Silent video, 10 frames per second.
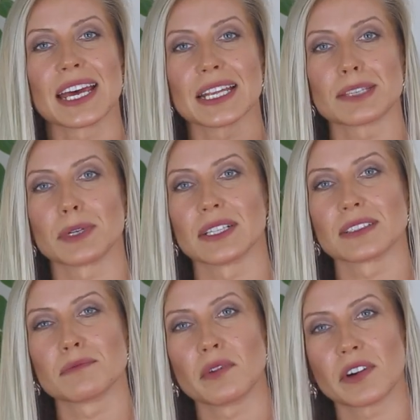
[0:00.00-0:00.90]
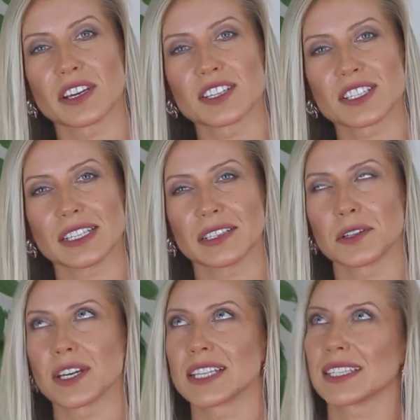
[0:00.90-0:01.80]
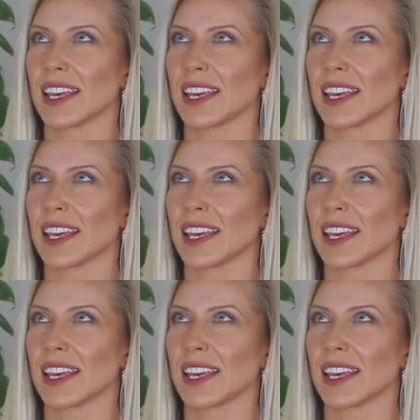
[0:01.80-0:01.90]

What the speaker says: as well as boyish silhouettes,